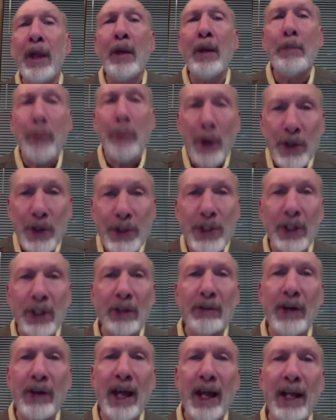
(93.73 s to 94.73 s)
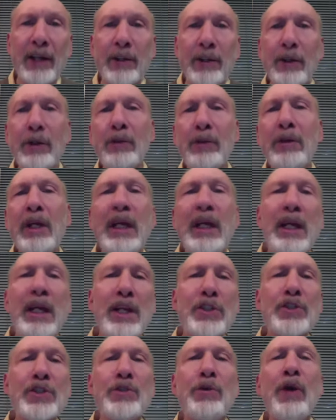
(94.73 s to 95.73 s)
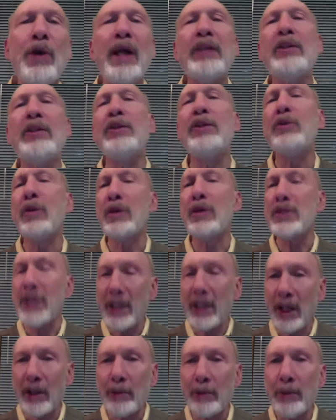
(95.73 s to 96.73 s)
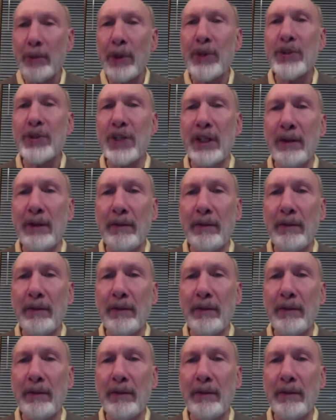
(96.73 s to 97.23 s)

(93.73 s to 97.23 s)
Personal gratitude is directed towards another person.